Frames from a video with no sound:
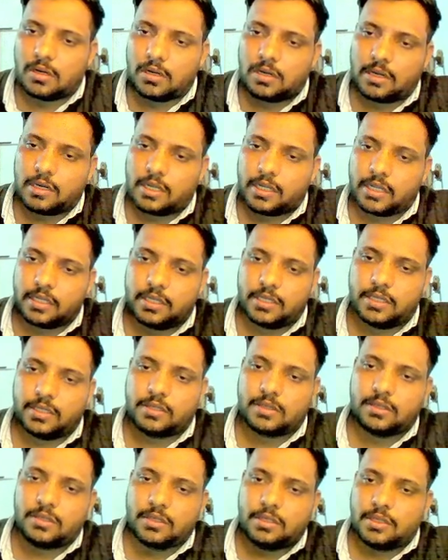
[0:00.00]

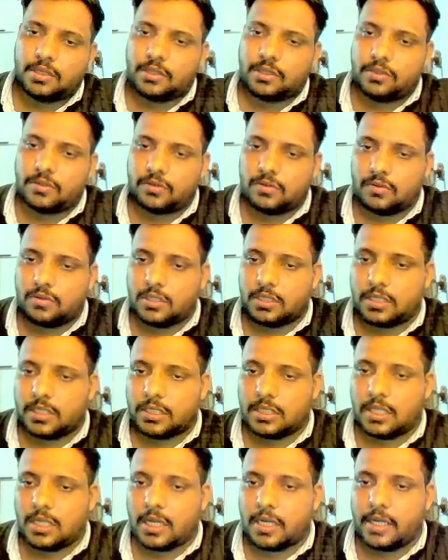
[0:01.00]
degrees. So this is
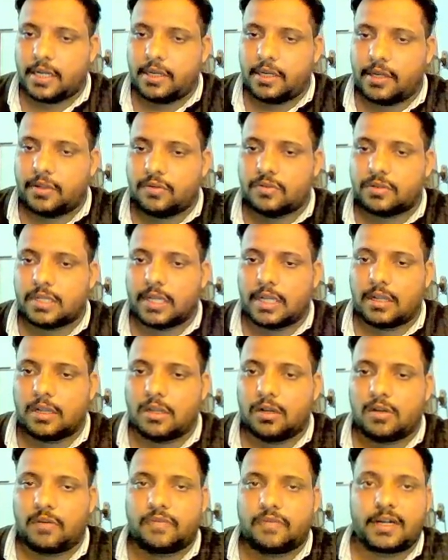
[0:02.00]
the induced angle
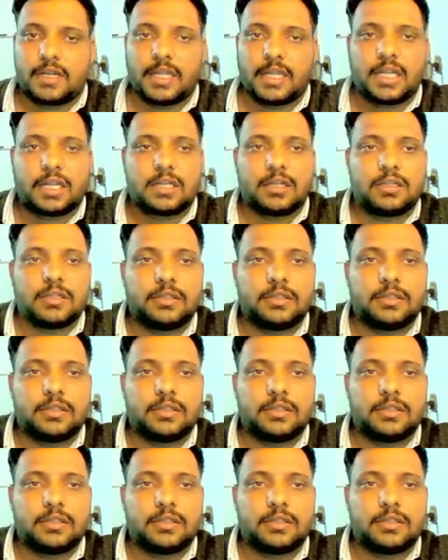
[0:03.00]
of attack